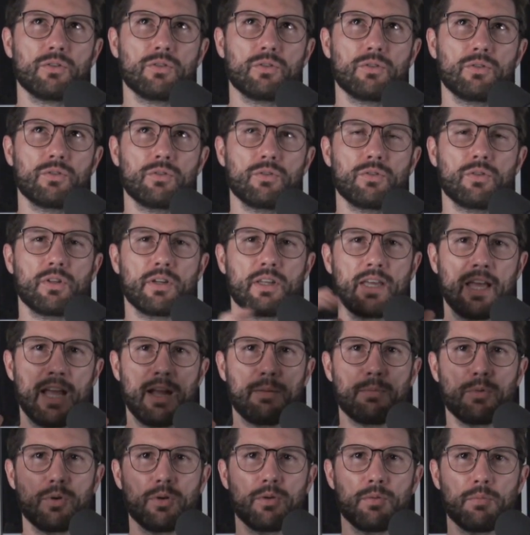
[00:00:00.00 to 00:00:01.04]
the
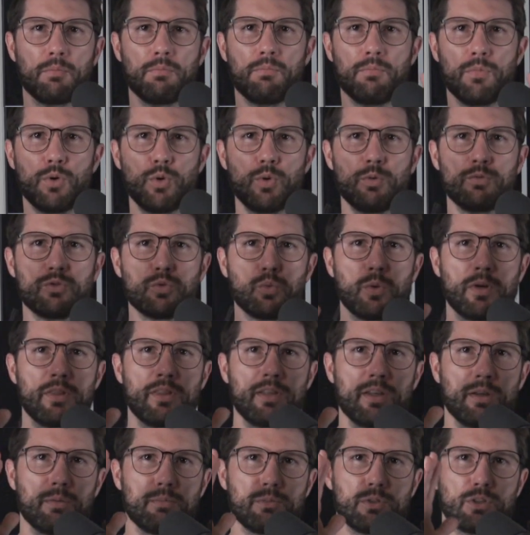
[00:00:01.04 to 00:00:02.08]
camera moves with
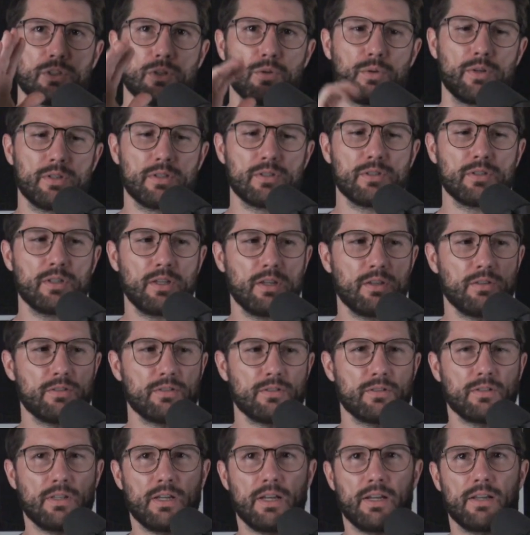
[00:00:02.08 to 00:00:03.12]
him. So it's
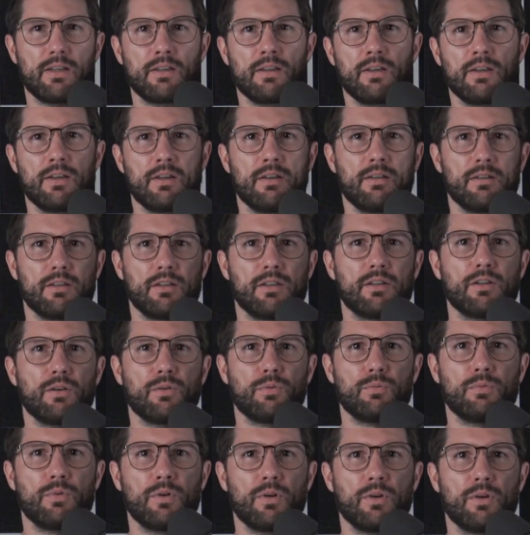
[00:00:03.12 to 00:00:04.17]
like,
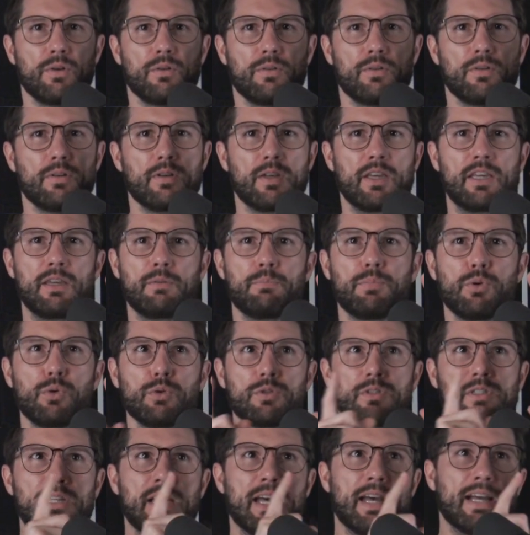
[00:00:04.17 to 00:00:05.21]
he pulls
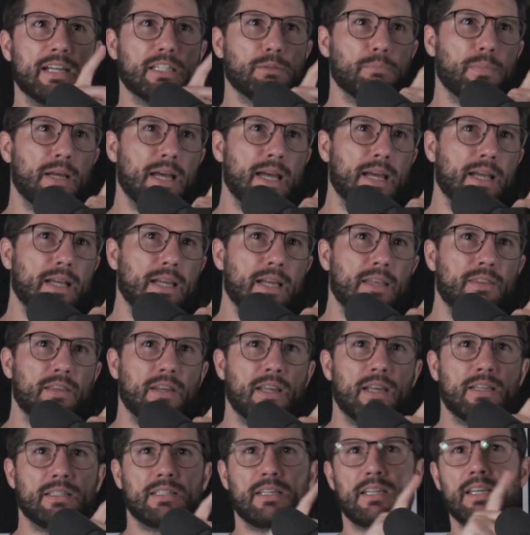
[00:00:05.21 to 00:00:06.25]
the axe back, and then
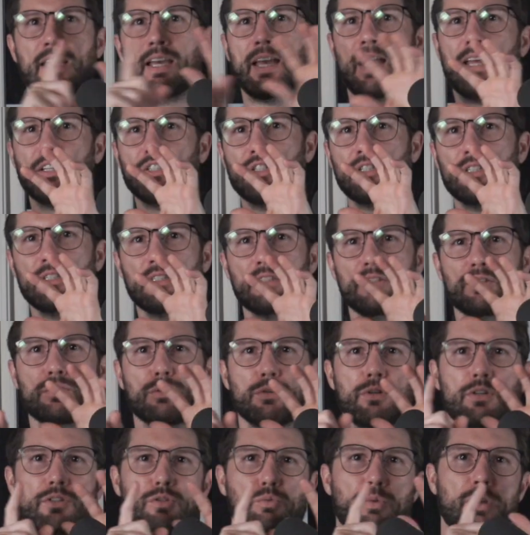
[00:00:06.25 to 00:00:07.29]
as he hatches
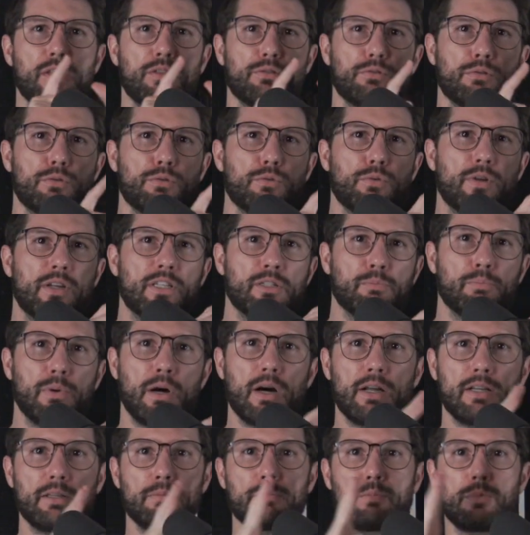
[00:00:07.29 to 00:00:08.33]
his way through, his
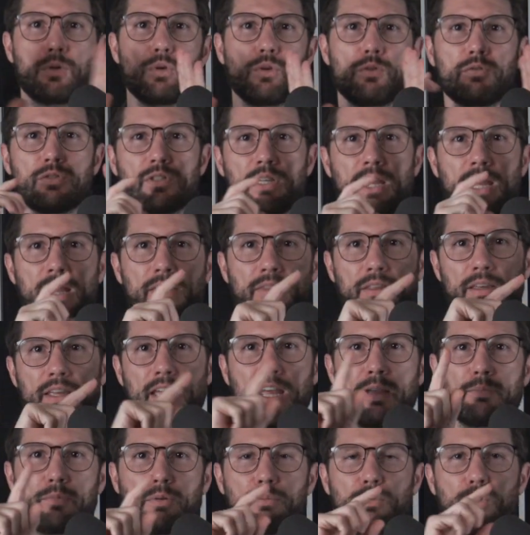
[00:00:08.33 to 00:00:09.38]
body moves and the
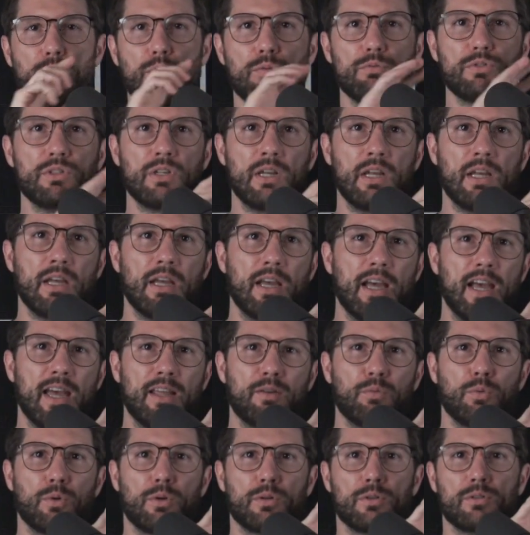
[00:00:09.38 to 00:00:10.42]
camera moves, and
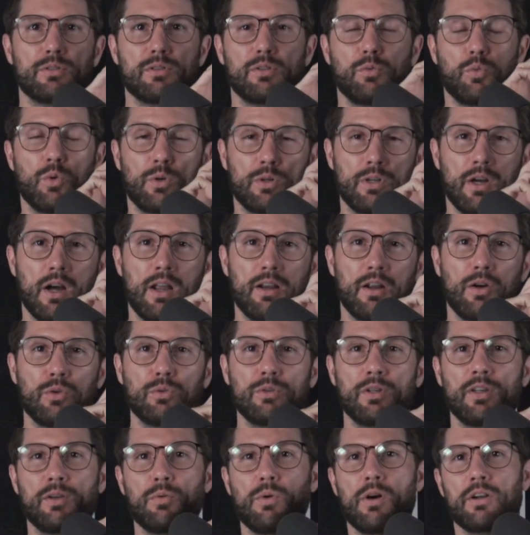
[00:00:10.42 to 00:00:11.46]
we're not
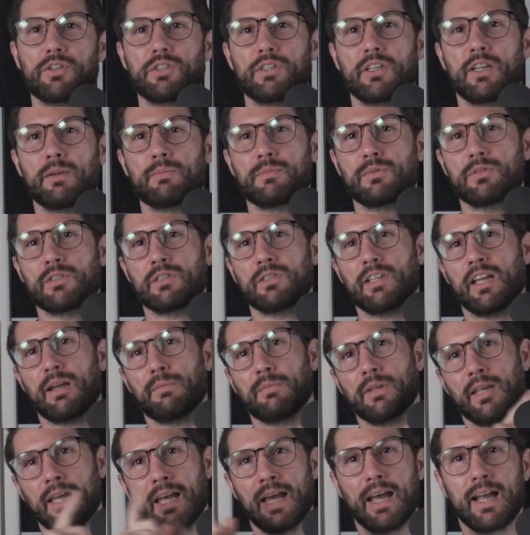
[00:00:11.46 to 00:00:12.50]
only watching him slam
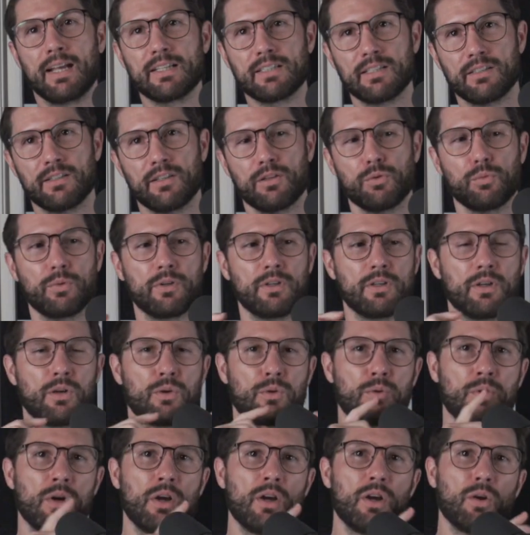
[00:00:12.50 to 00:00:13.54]
the axe into the
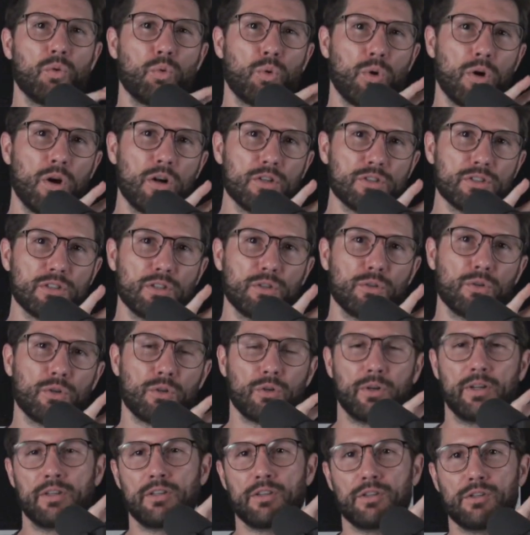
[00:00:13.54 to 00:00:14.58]
window,
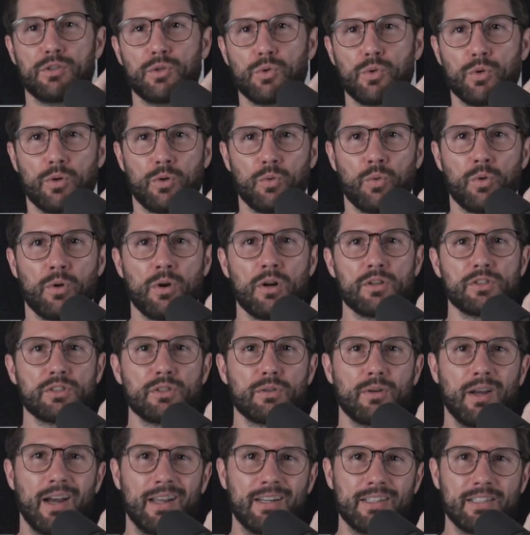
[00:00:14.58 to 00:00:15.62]
into the door, we're also
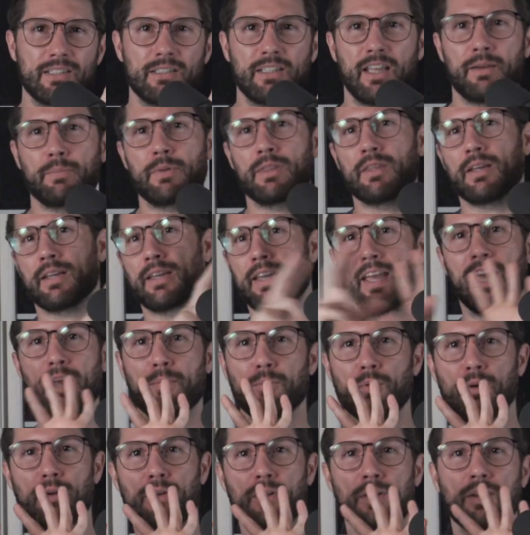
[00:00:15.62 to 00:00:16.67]
kind of slamming the
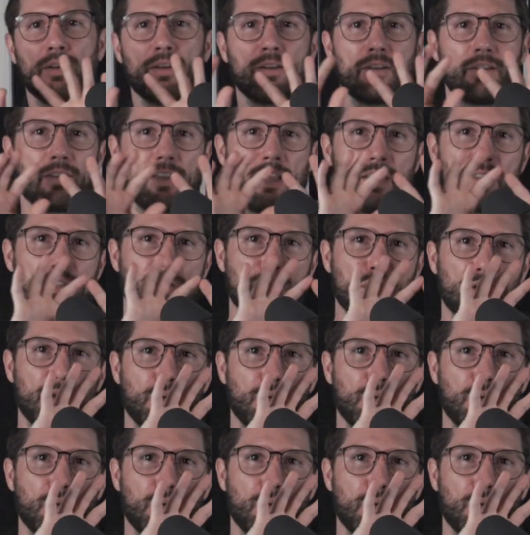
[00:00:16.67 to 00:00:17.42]
camera into the door